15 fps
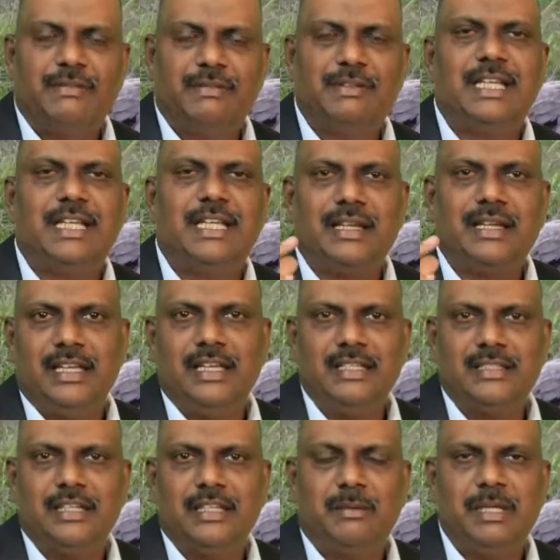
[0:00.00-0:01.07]
say
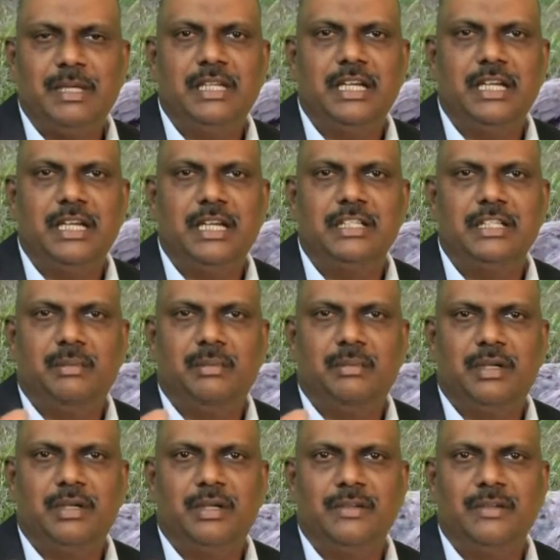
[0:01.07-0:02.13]
geese, it means it is a
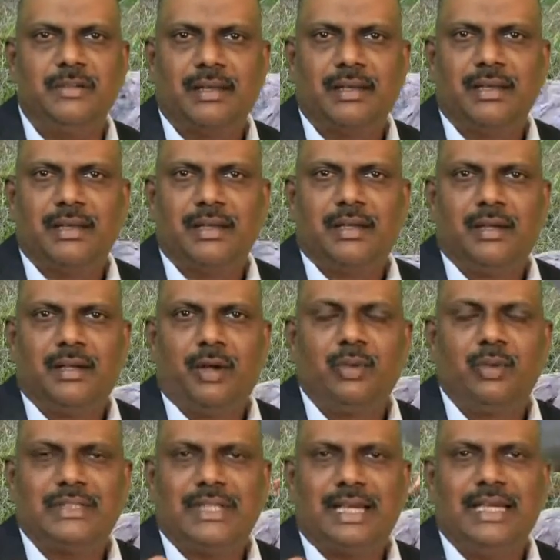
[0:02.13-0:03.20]
bird
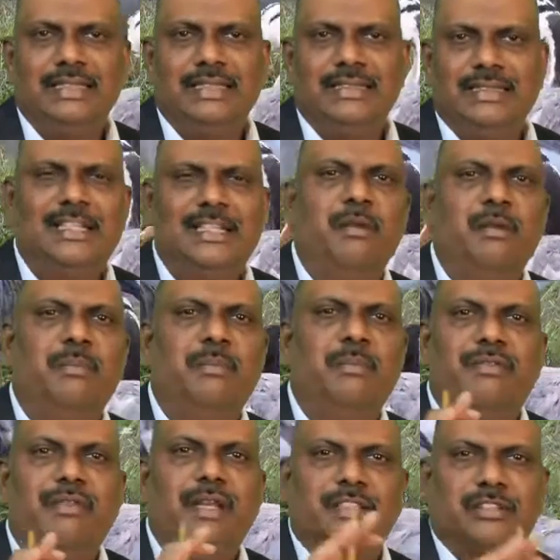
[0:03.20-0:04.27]
whose size is in
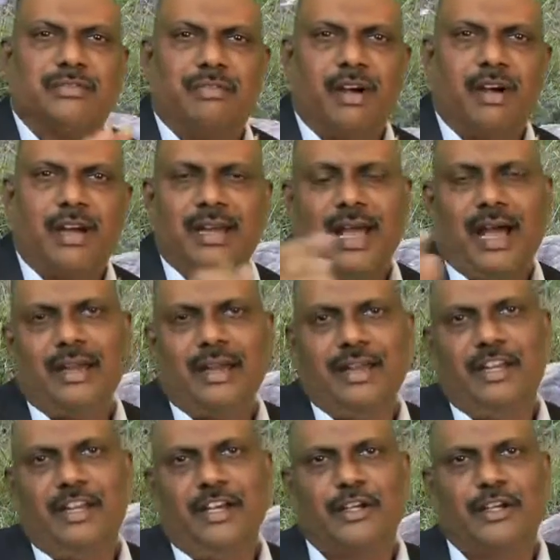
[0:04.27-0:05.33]
between a swan and a
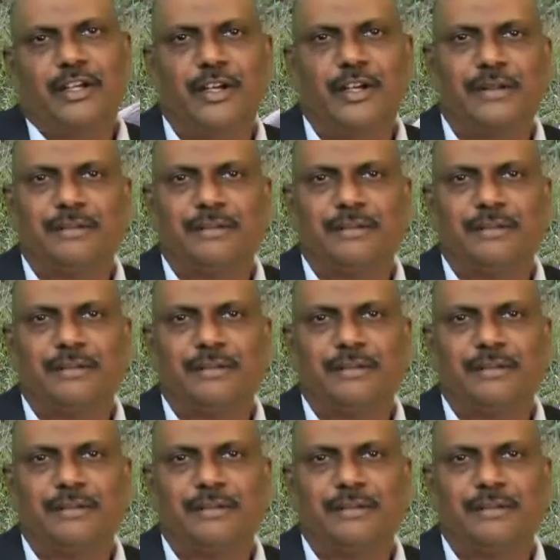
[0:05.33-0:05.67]
duck.